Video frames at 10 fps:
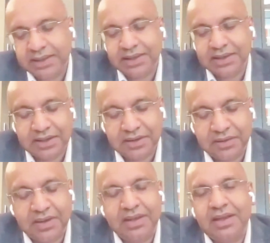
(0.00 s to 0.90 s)
I think,
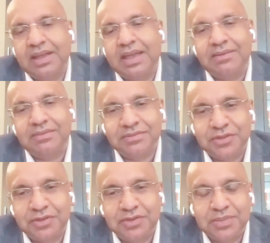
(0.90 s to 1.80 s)
I have
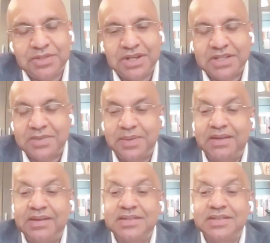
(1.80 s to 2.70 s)
sort of limited
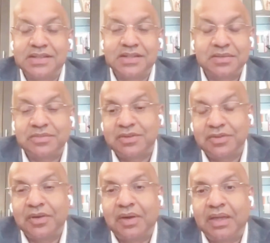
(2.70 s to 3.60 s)
experience in terms
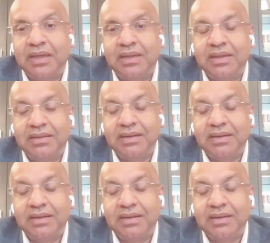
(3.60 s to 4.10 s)
of, I